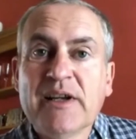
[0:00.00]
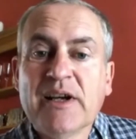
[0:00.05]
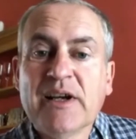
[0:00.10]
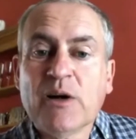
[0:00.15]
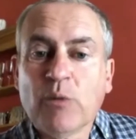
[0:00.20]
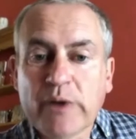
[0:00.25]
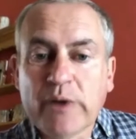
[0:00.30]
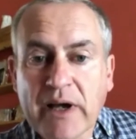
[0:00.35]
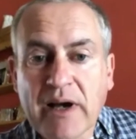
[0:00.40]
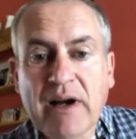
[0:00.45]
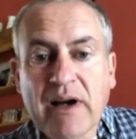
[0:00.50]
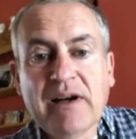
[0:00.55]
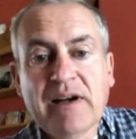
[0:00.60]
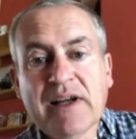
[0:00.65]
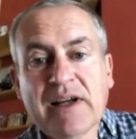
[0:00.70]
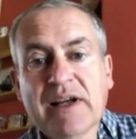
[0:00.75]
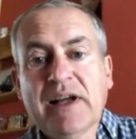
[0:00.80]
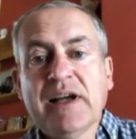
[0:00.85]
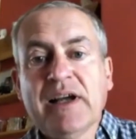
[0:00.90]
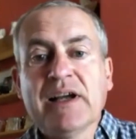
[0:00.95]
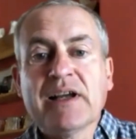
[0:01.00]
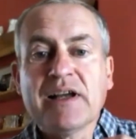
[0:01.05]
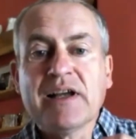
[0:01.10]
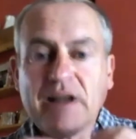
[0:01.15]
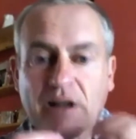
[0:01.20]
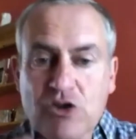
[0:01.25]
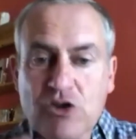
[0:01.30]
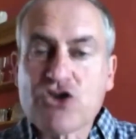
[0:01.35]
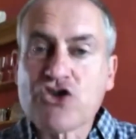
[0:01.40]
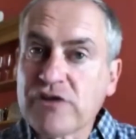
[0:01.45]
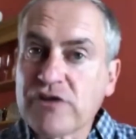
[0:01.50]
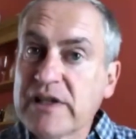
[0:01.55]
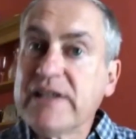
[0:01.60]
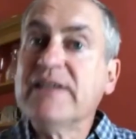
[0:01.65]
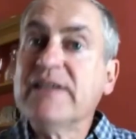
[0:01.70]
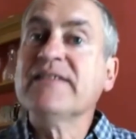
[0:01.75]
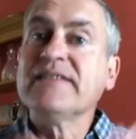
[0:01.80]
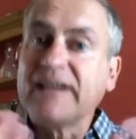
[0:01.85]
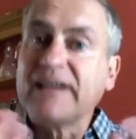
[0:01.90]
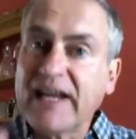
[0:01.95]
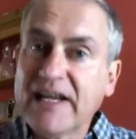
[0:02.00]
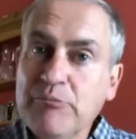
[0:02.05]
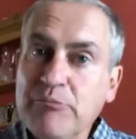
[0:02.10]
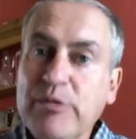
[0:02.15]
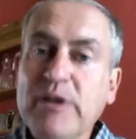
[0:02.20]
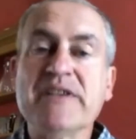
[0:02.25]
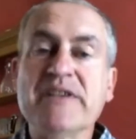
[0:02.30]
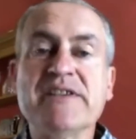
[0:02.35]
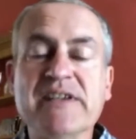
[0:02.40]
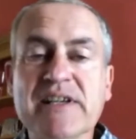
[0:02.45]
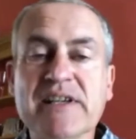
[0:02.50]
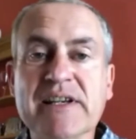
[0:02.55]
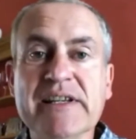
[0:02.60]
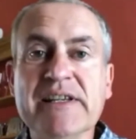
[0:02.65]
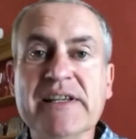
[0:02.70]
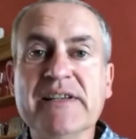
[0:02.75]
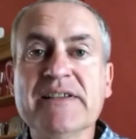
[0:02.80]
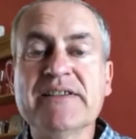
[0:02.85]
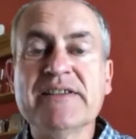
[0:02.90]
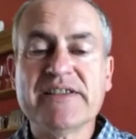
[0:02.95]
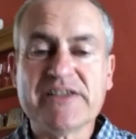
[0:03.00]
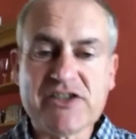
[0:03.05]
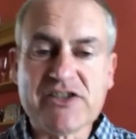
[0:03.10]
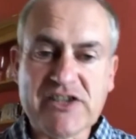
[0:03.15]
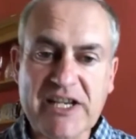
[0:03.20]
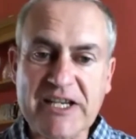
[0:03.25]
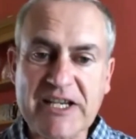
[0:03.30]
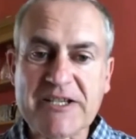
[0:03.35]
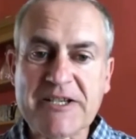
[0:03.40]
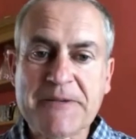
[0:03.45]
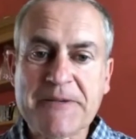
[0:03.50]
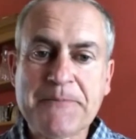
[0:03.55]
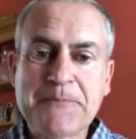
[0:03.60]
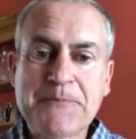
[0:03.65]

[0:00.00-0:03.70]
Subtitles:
we are culturally and politically distinct.